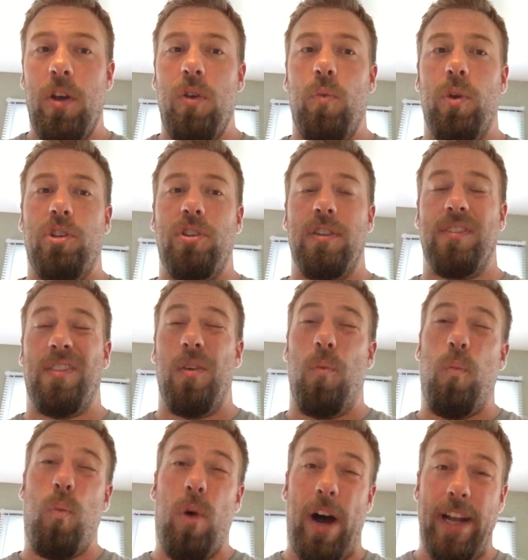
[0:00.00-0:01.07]
which is the
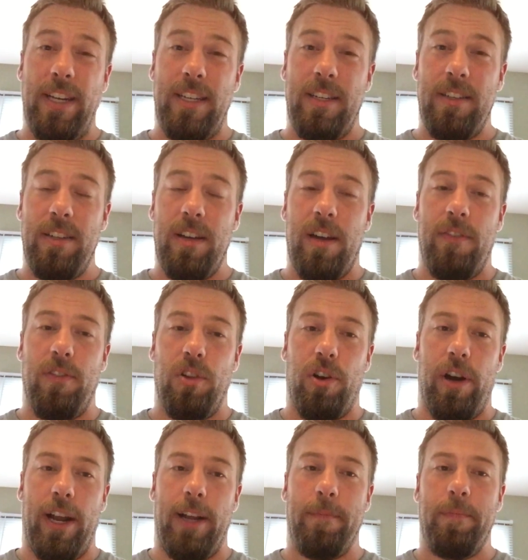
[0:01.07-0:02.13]
what of
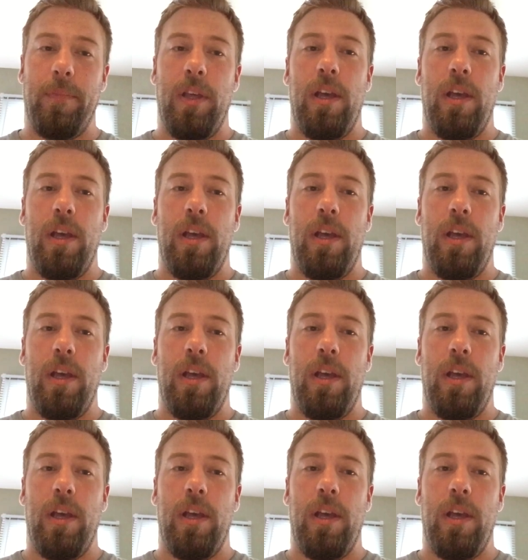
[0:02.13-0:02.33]
learning.